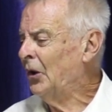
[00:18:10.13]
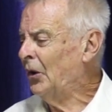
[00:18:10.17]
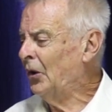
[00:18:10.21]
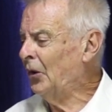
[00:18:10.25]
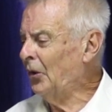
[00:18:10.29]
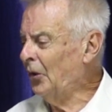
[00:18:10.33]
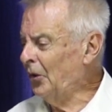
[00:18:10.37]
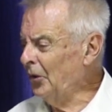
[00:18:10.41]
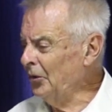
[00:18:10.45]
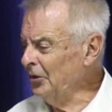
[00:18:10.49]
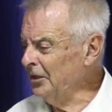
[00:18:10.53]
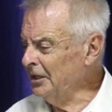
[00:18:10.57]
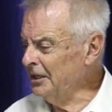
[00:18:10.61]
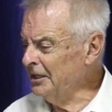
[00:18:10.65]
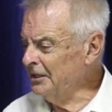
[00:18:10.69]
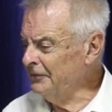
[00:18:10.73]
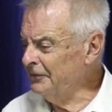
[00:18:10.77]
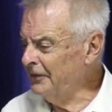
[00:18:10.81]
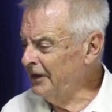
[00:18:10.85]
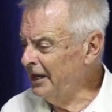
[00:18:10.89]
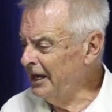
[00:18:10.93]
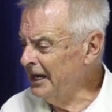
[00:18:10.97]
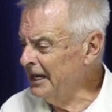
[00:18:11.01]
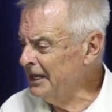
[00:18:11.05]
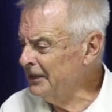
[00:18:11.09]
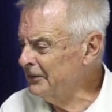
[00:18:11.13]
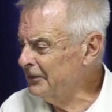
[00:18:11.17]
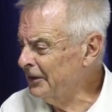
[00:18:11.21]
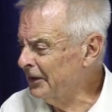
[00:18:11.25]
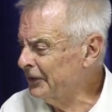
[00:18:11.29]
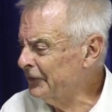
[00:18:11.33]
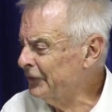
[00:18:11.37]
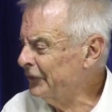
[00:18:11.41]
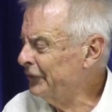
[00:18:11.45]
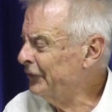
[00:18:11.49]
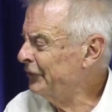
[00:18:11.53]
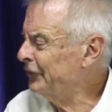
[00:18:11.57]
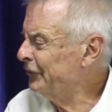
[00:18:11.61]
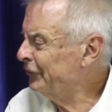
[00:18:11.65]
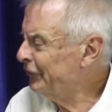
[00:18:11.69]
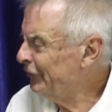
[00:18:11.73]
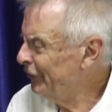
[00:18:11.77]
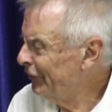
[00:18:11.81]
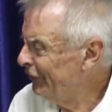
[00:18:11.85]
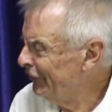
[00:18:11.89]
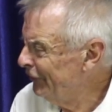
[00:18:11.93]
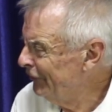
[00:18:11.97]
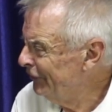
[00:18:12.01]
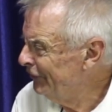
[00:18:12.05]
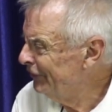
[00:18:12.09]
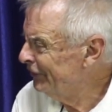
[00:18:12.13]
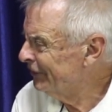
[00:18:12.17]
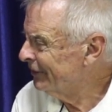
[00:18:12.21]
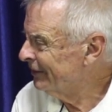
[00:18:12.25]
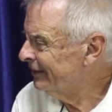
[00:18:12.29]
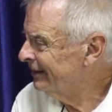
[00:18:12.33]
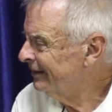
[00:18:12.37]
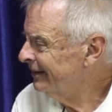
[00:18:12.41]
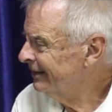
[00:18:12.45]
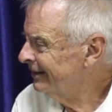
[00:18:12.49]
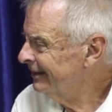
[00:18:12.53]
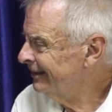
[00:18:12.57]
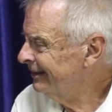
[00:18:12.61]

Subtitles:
all the divining rods turn.